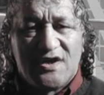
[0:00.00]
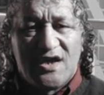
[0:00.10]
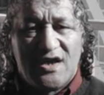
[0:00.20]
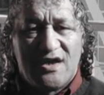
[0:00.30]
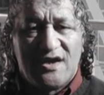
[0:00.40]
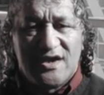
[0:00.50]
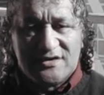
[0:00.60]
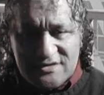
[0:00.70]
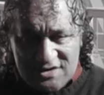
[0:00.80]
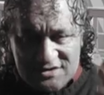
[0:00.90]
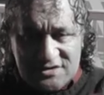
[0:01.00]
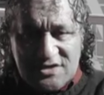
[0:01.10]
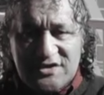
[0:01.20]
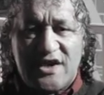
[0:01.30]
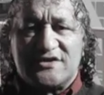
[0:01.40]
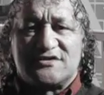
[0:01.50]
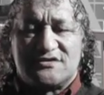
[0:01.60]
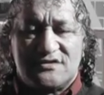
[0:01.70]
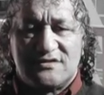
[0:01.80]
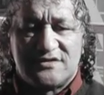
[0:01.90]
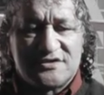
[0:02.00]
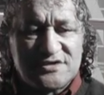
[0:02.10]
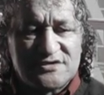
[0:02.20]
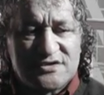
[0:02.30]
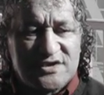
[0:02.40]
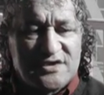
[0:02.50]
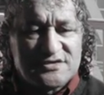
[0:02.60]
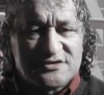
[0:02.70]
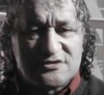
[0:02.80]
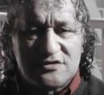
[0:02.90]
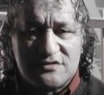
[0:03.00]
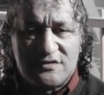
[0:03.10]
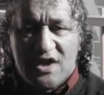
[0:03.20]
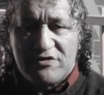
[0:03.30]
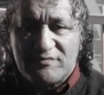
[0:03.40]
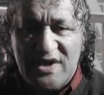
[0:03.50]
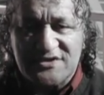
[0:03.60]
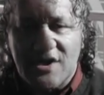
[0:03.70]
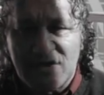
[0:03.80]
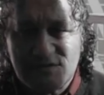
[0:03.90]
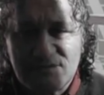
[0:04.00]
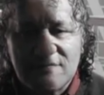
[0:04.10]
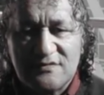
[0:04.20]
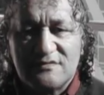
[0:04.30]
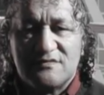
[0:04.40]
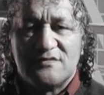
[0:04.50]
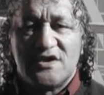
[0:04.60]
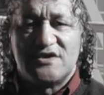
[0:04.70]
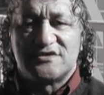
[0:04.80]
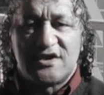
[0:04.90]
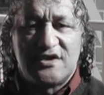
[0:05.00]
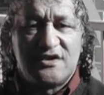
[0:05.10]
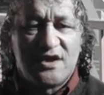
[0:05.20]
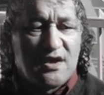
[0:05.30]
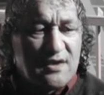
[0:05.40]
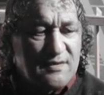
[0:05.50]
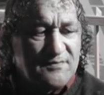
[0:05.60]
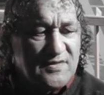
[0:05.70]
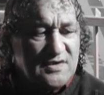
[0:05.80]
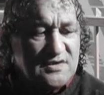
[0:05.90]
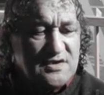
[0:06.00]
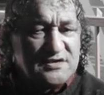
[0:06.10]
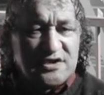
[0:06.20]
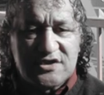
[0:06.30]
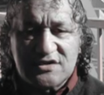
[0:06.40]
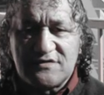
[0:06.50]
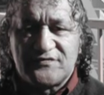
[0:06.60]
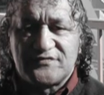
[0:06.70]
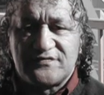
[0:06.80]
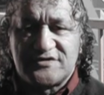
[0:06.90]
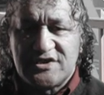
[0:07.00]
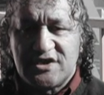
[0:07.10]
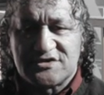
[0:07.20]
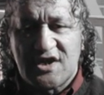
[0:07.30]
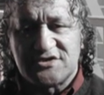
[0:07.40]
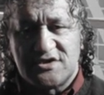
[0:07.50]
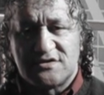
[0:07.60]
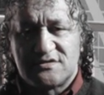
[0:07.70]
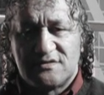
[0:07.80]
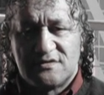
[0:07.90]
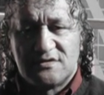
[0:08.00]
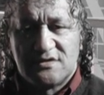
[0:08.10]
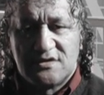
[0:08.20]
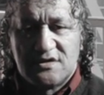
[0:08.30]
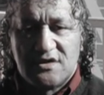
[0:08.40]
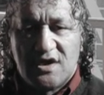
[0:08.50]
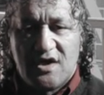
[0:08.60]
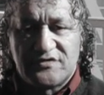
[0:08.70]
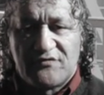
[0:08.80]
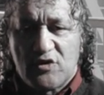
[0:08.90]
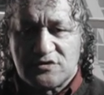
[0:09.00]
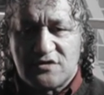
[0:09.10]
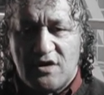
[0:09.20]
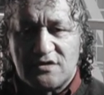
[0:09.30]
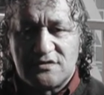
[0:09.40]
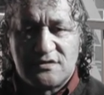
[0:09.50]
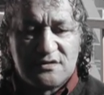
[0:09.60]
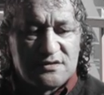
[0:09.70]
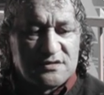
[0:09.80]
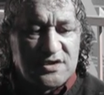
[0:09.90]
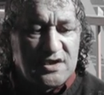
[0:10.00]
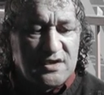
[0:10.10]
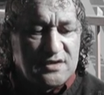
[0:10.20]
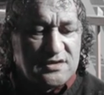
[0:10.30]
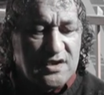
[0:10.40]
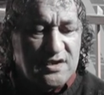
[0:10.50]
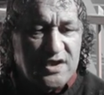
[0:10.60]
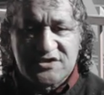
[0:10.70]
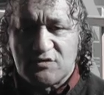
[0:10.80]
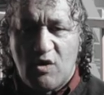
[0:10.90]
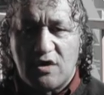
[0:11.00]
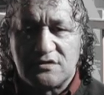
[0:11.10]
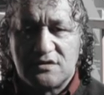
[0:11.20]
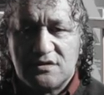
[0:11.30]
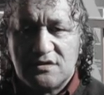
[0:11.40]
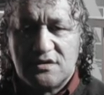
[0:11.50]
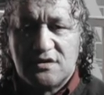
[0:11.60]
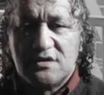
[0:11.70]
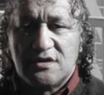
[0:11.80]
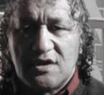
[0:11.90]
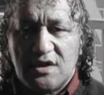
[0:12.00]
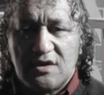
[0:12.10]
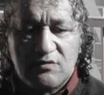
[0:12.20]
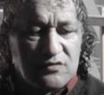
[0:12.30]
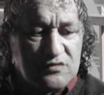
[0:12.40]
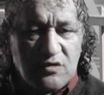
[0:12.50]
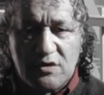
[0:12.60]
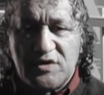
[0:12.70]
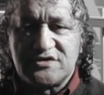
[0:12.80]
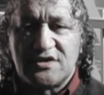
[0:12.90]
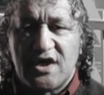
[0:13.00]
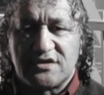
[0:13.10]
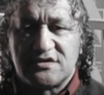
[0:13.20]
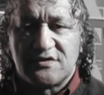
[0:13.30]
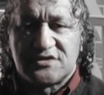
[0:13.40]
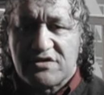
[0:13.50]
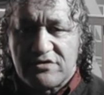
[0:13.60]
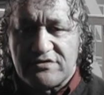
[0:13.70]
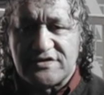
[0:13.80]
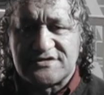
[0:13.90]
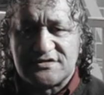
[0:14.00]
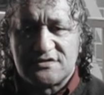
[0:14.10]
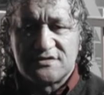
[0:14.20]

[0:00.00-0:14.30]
And this is a test. This is a test to Aaron Pascoe, is the detective senior sergeant of the fraud squad, the hit squad, call it what you like, the terrorist